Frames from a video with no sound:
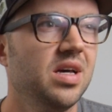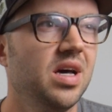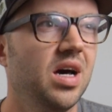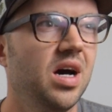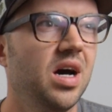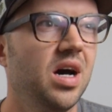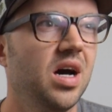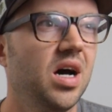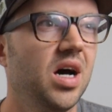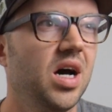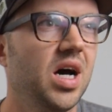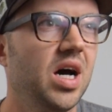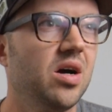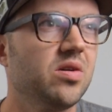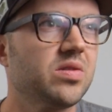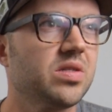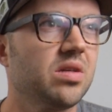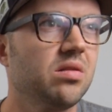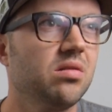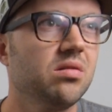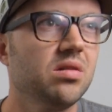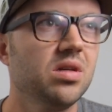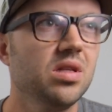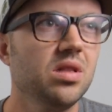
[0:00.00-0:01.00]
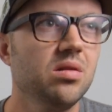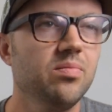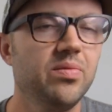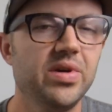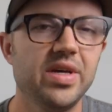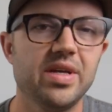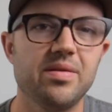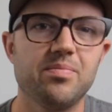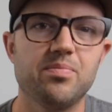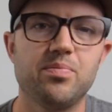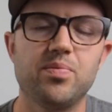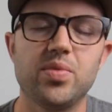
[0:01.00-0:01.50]
I was a little
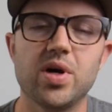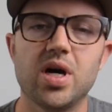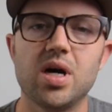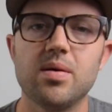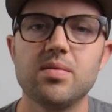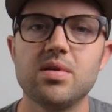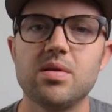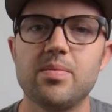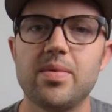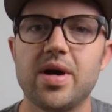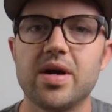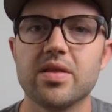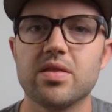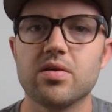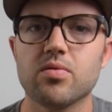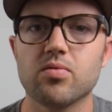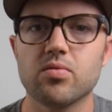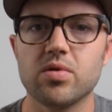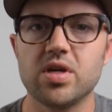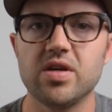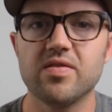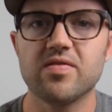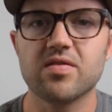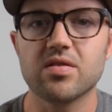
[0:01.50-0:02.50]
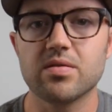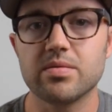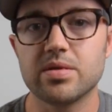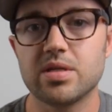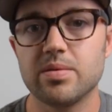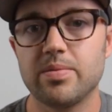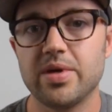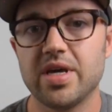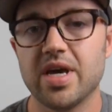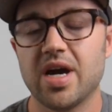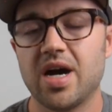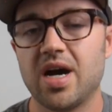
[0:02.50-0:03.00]
bit bummed about the reverb, to
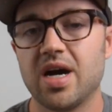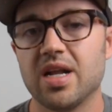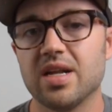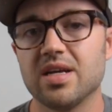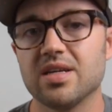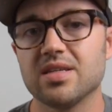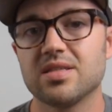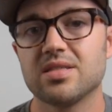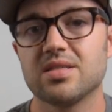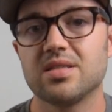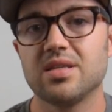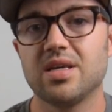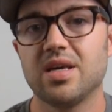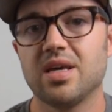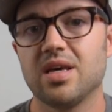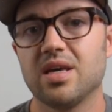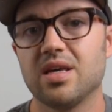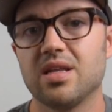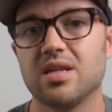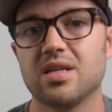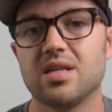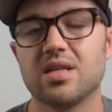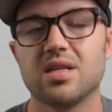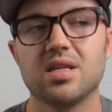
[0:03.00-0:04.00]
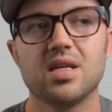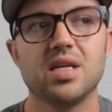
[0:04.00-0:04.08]
be honest, and